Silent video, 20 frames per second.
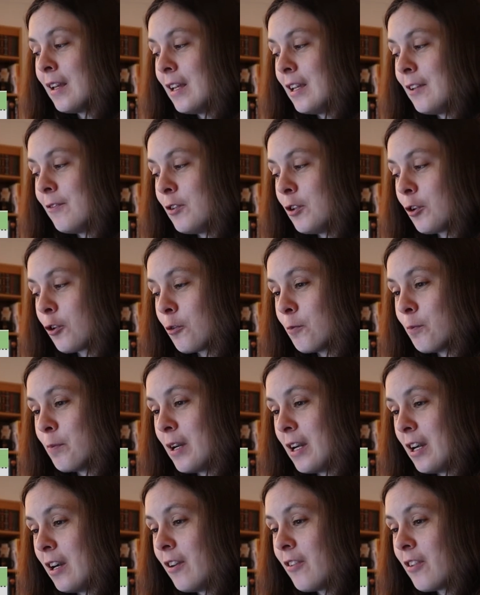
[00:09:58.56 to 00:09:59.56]
if you
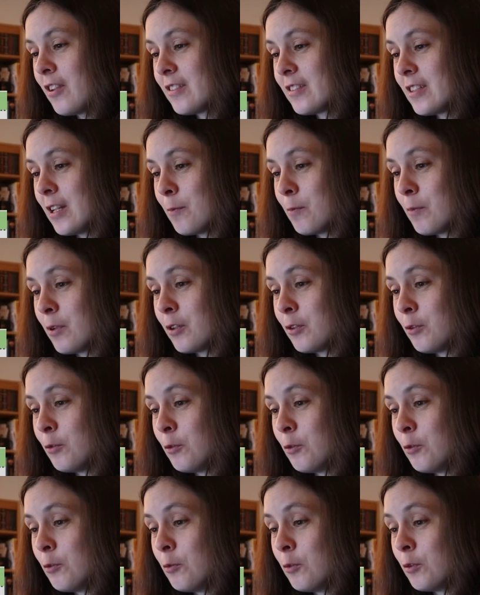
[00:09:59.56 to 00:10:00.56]
compare this number
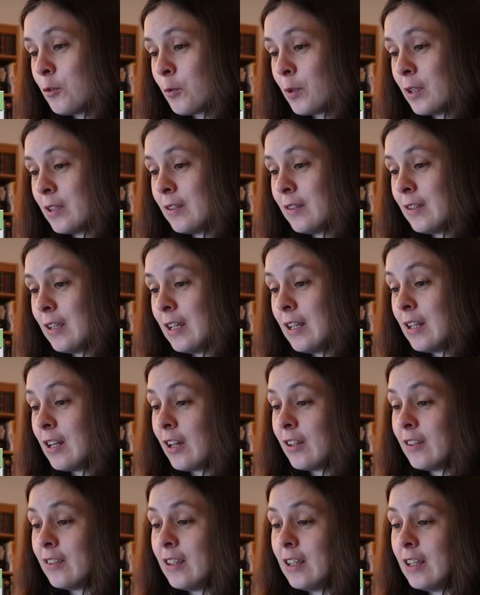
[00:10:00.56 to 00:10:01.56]
to
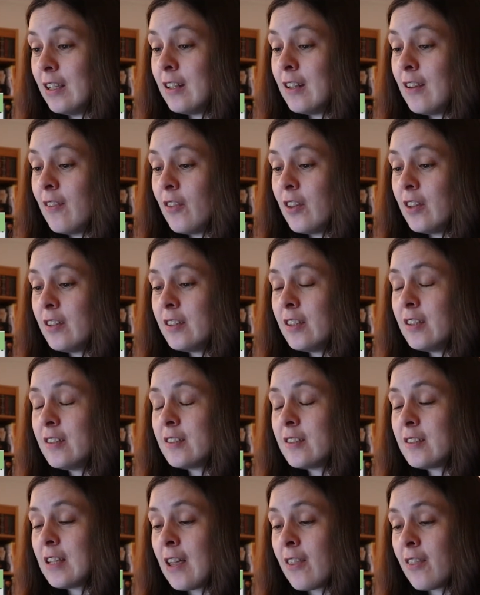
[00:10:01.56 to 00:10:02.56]
2019, this
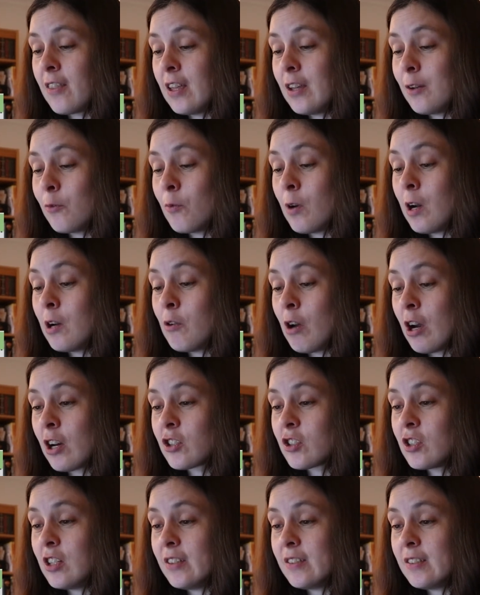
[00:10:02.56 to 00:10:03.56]
is, I think, where you
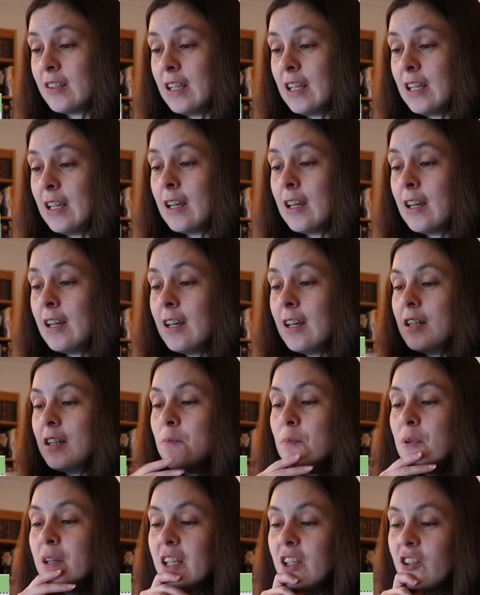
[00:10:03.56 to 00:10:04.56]
actually see
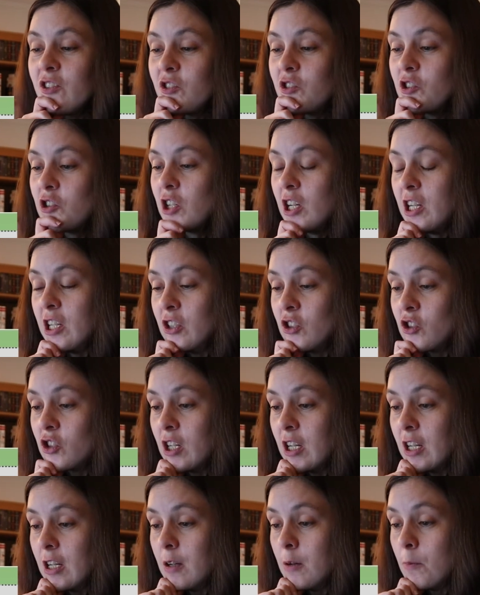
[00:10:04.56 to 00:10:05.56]
the biggest
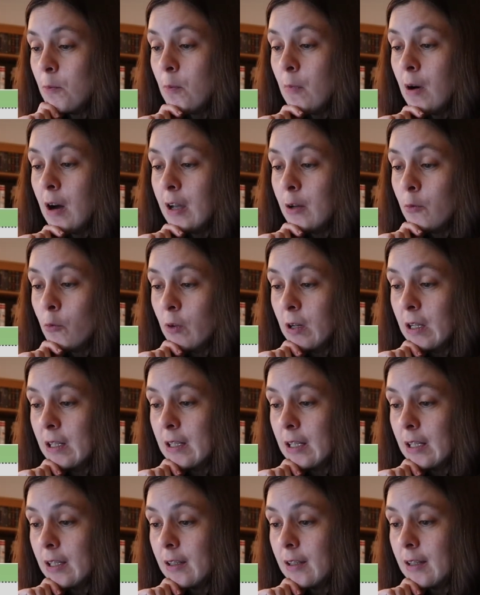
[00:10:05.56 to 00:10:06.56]
change in my
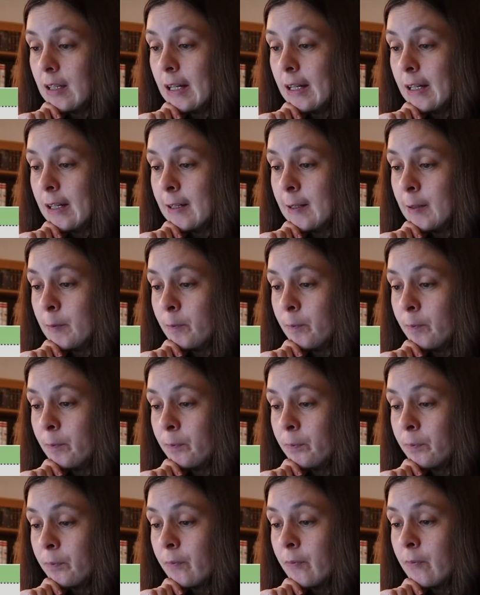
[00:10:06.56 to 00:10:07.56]
reading.
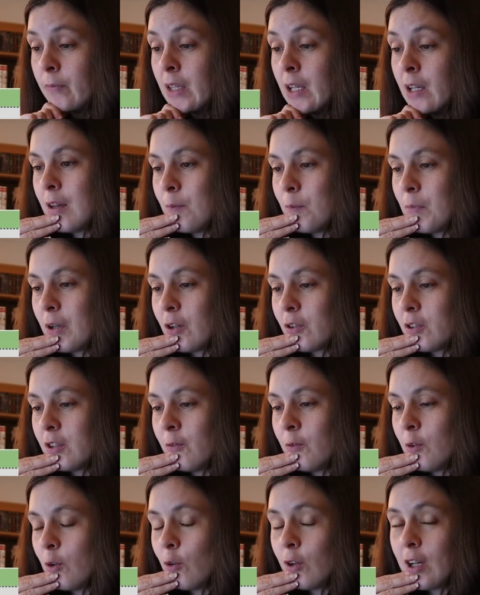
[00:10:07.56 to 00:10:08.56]
Because
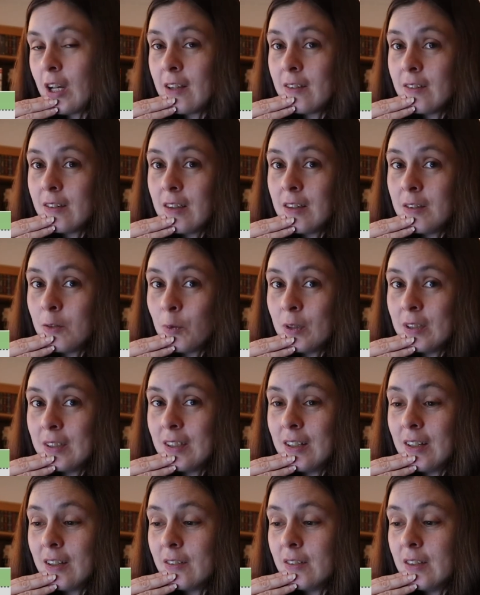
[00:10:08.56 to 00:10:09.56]
if you look at
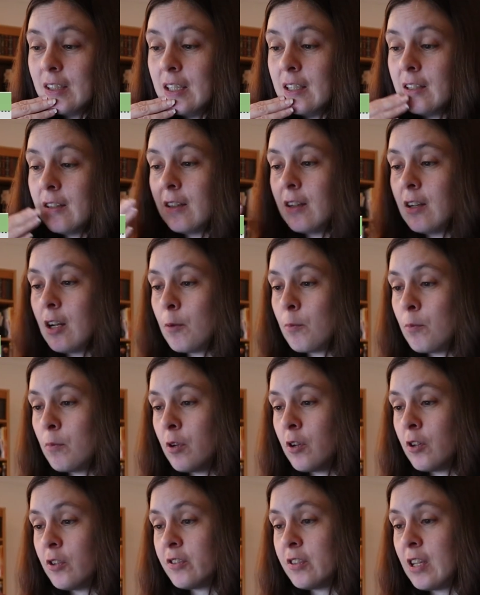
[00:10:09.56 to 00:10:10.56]
2019, the
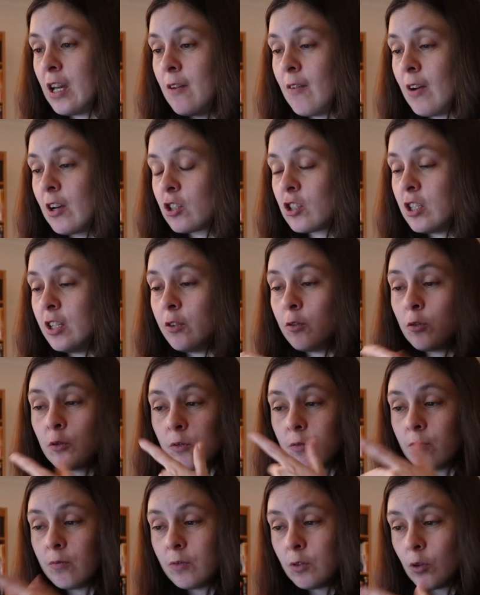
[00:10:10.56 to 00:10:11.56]
numbers have actually
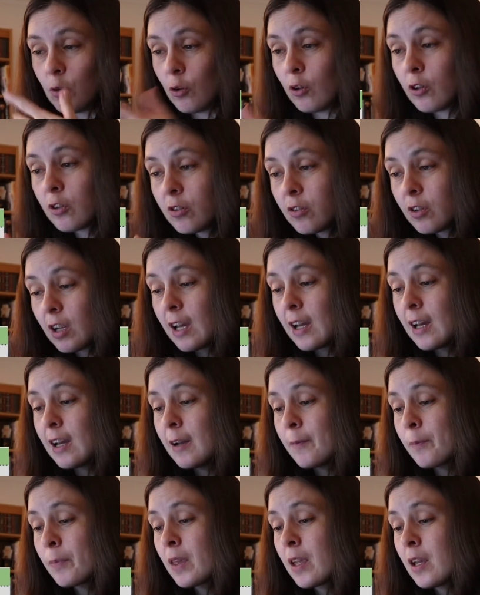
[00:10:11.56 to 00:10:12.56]
turned.
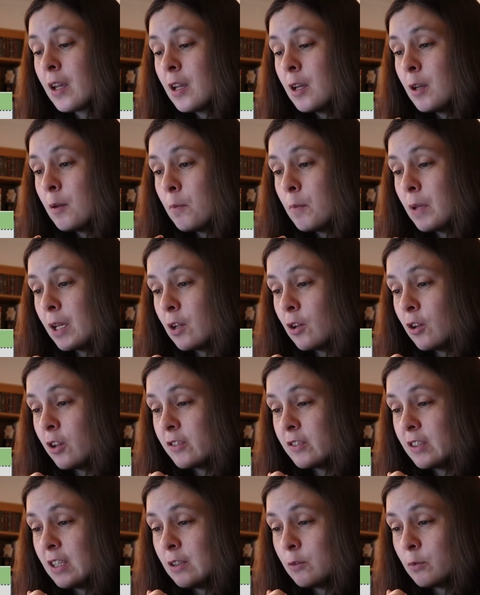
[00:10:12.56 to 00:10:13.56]

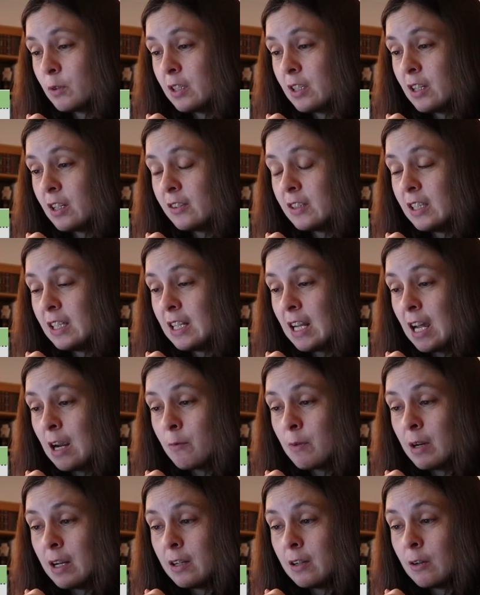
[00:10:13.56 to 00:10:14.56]
Because in 2019
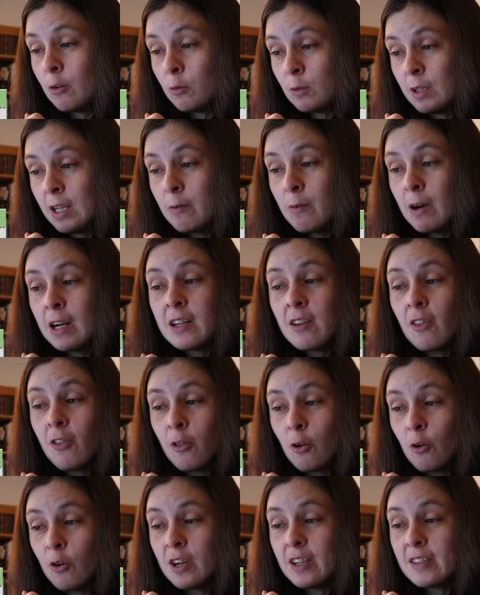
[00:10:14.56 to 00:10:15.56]
I only read
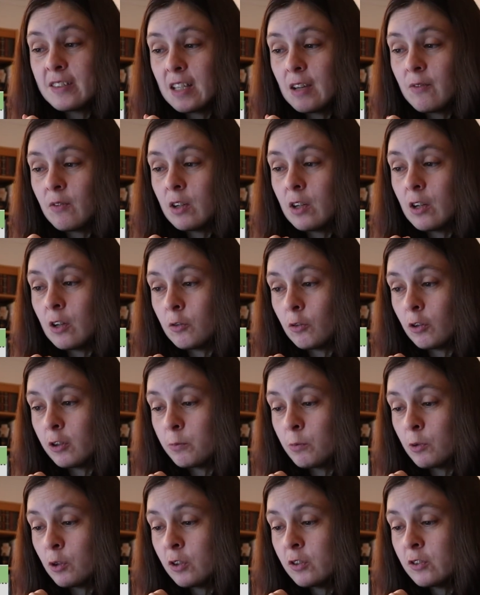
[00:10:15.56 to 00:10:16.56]
37
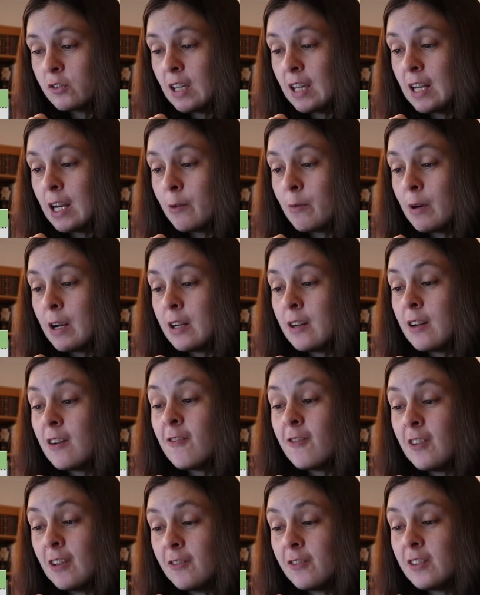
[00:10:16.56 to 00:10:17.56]
adult books and I read
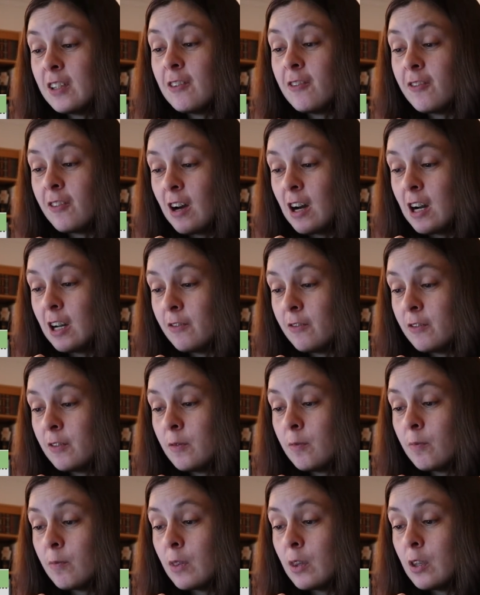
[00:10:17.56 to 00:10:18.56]
55
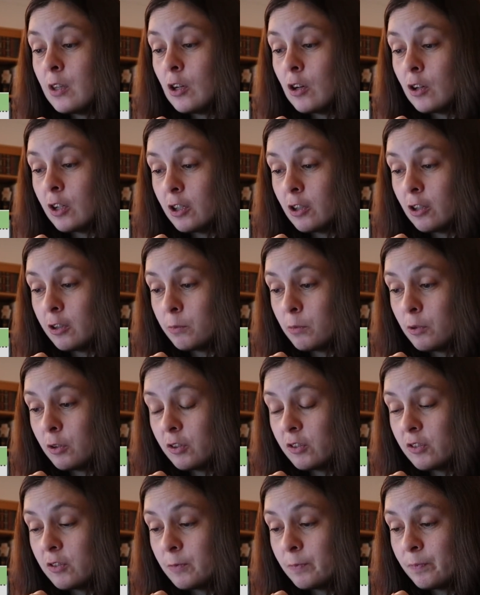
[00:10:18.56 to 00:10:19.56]
young adult
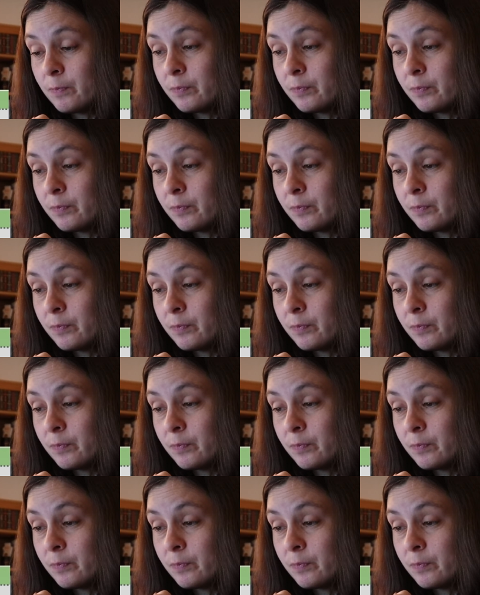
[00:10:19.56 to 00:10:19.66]
books.